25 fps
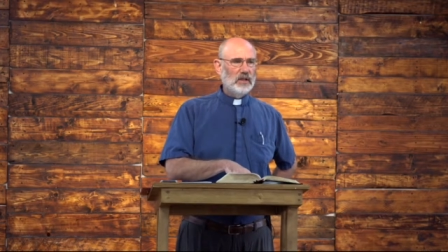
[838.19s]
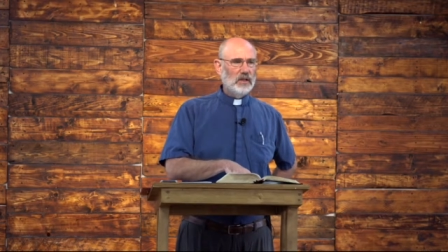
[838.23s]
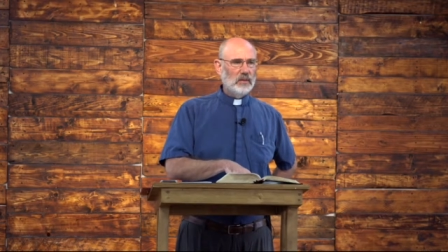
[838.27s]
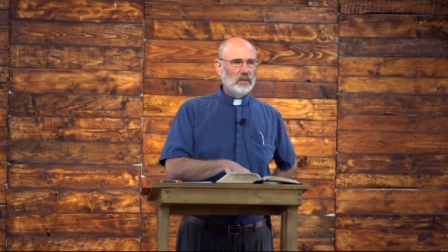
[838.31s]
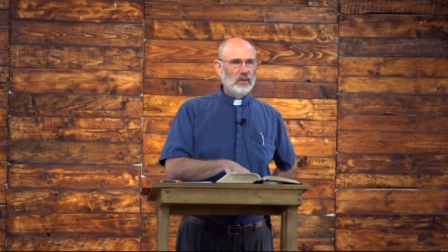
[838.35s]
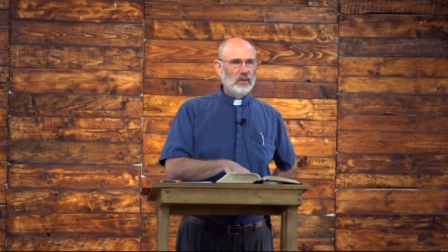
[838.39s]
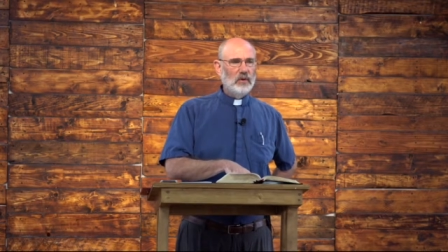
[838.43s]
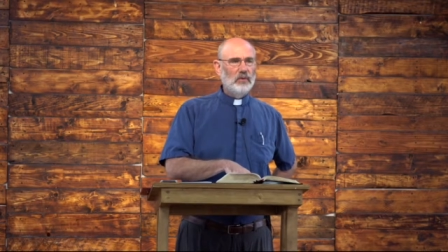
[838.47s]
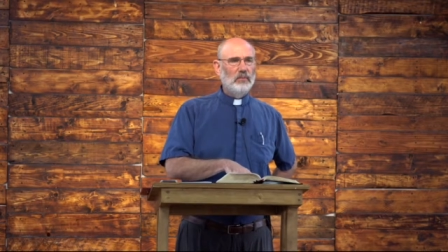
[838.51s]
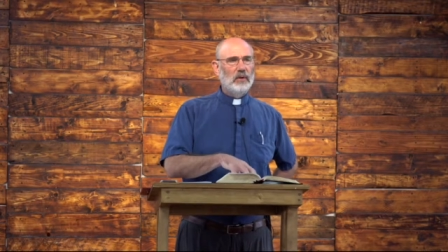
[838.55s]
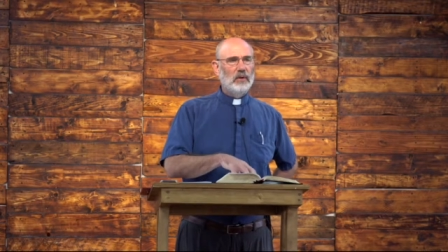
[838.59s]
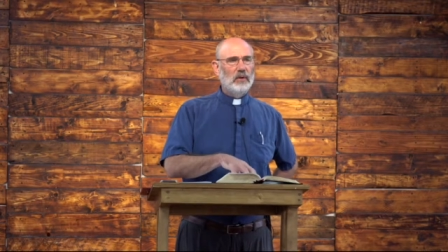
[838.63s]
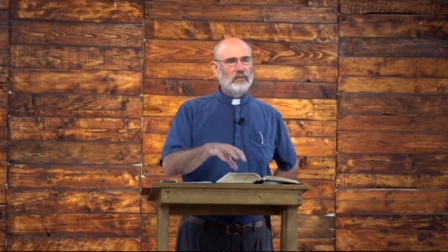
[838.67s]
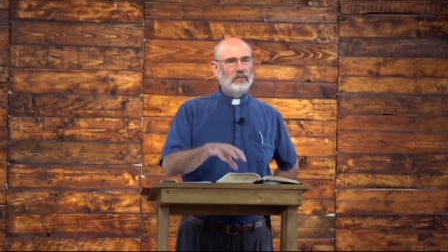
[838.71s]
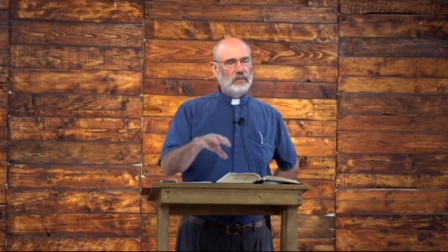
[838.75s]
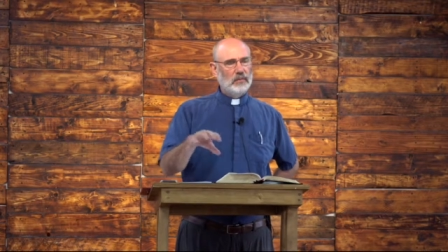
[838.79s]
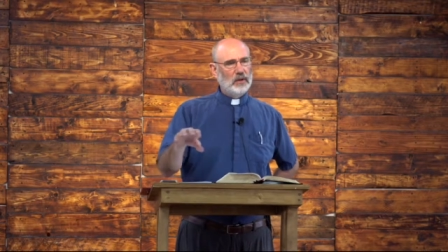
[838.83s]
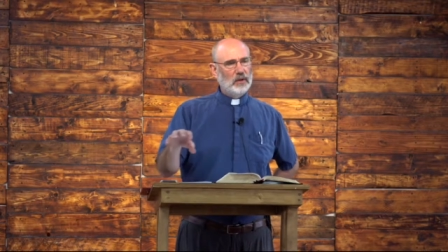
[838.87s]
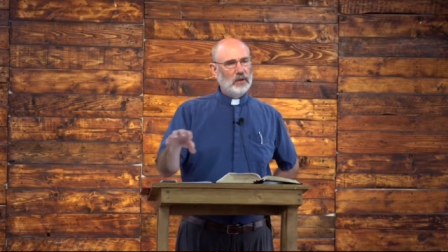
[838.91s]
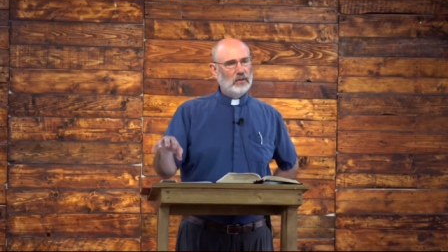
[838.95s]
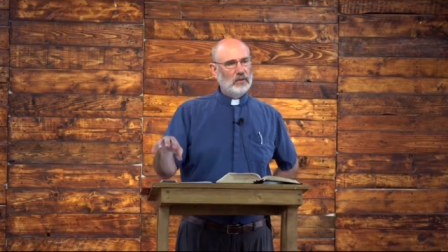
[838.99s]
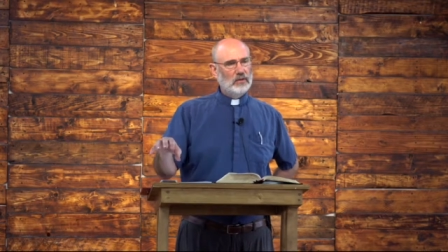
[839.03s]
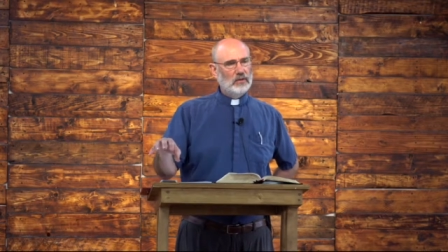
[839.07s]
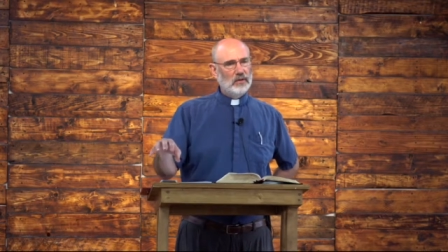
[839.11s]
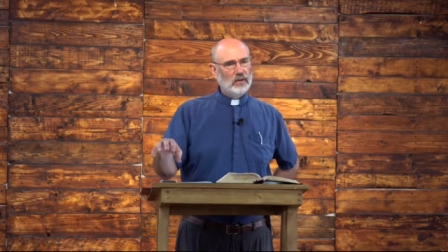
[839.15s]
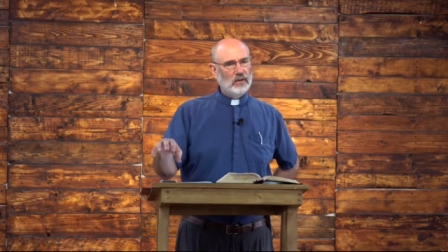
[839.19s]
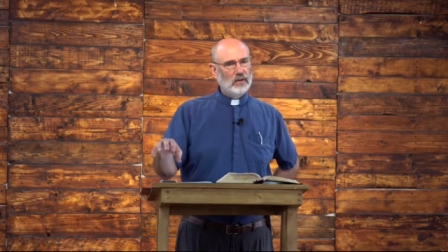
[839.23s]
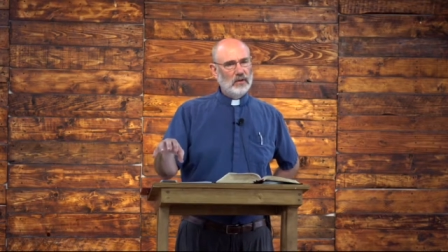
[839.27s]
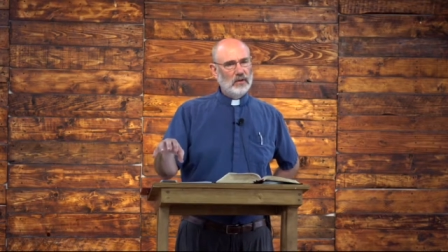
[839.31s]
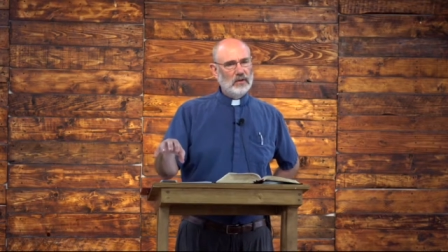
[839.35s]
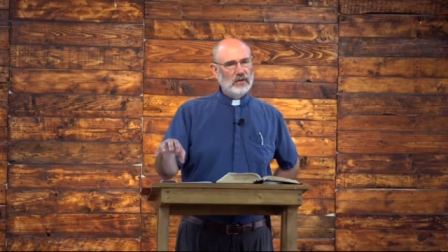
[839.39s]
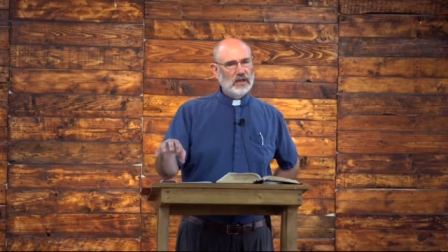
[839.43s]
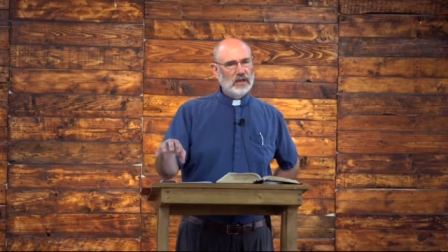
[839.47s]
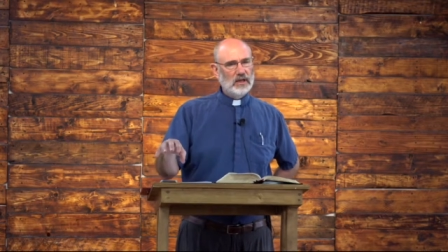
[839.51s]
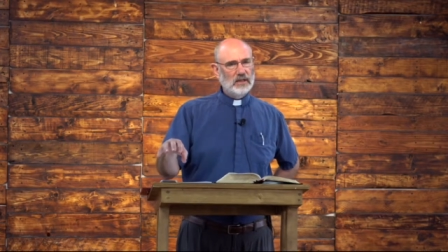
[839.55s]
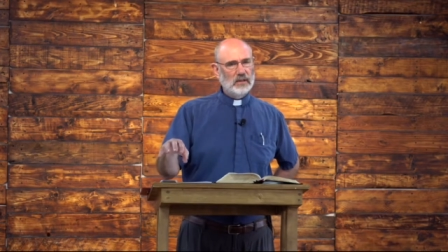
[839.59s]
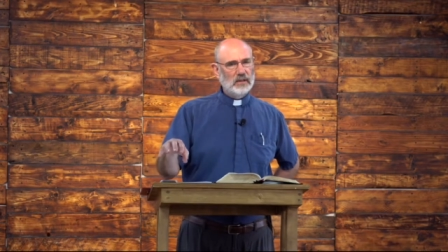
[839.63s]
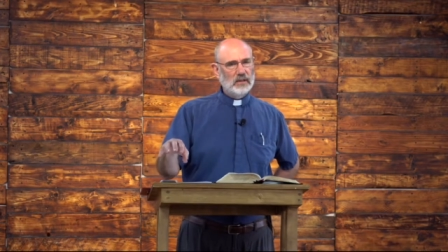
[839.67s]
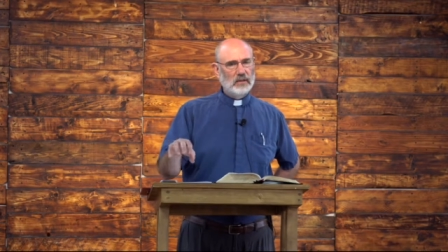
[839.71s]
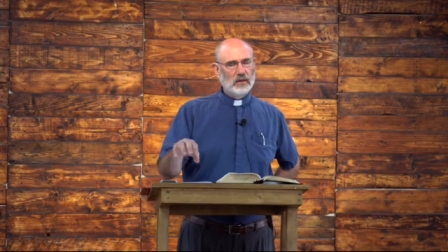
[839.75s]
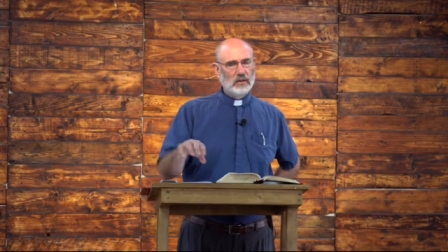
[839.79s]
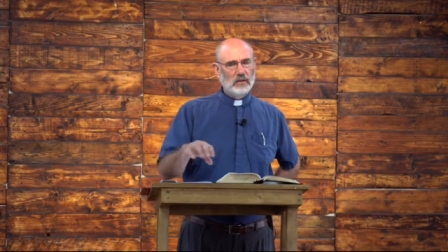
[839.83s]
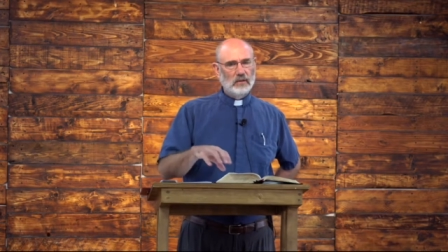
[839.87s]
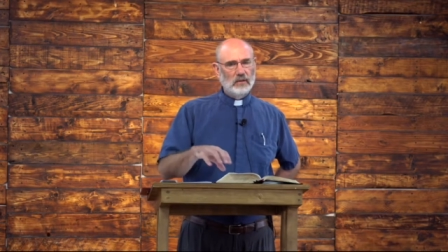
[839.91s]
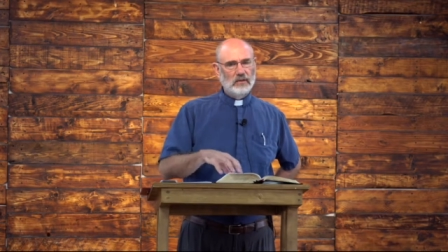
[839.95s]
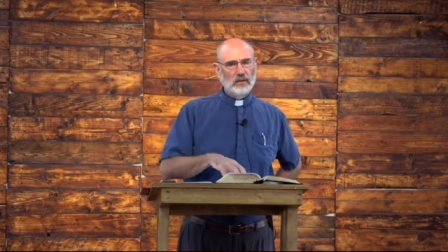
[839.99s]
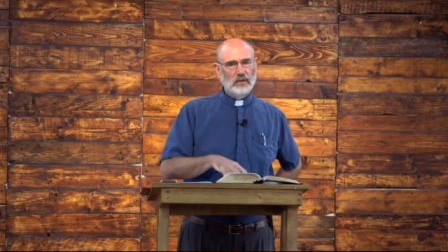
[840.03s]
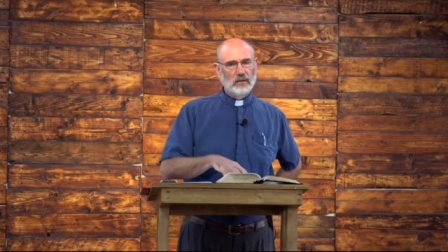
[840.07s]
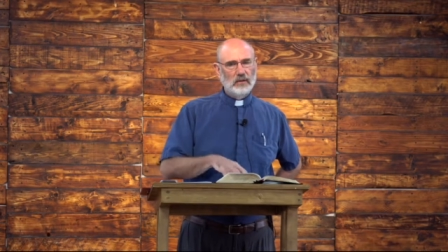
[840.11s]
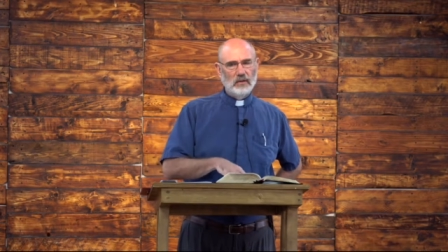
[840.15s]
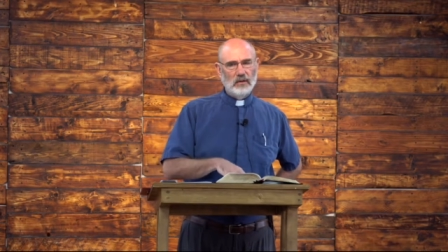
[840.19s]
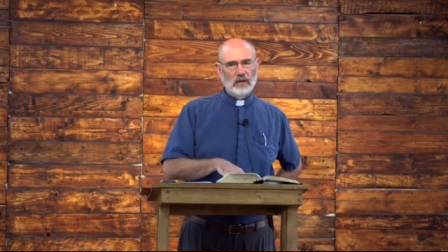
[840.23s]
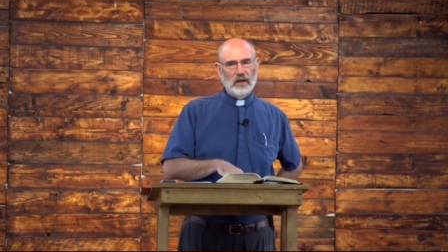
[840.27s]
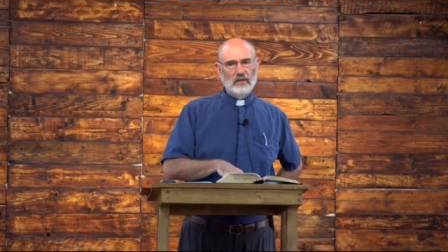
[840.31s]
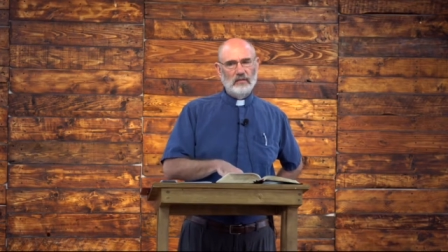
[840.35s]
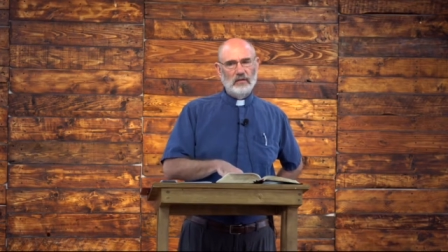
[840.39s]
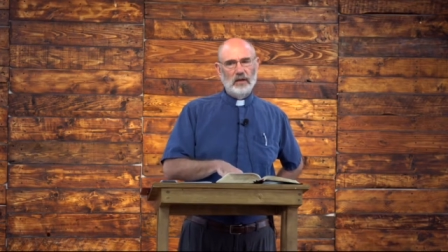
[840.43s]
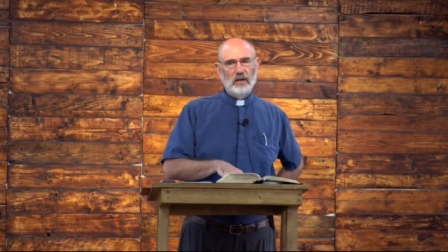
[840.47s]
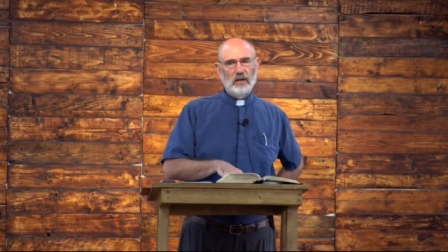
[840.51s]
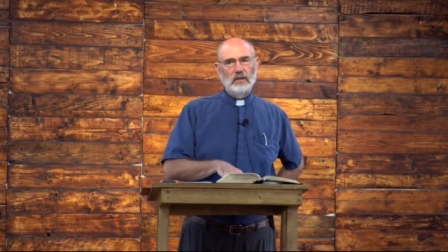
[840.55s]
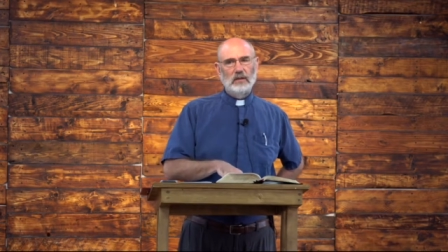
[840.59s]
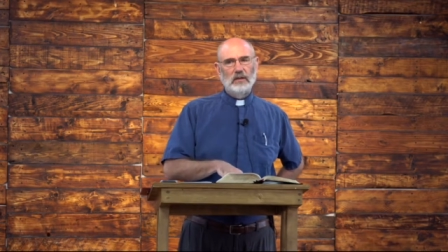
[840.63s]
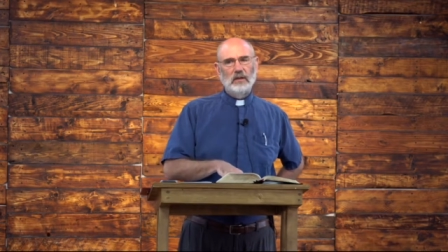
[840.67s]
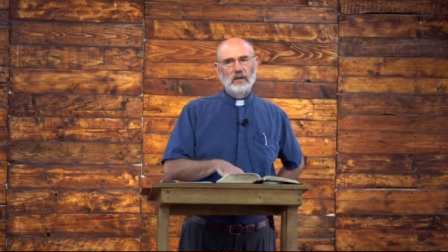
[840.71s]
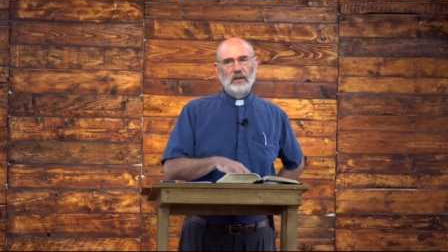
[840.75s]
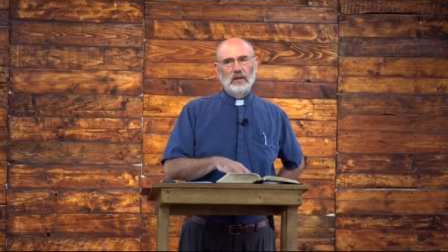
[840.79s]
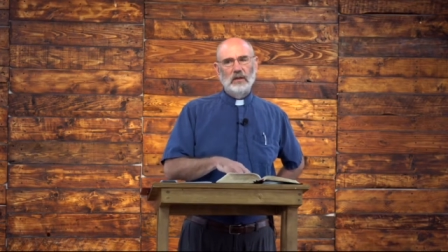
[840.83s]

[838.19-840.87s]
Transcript: the movement from the Old to the New Testament, Old to New Covenant,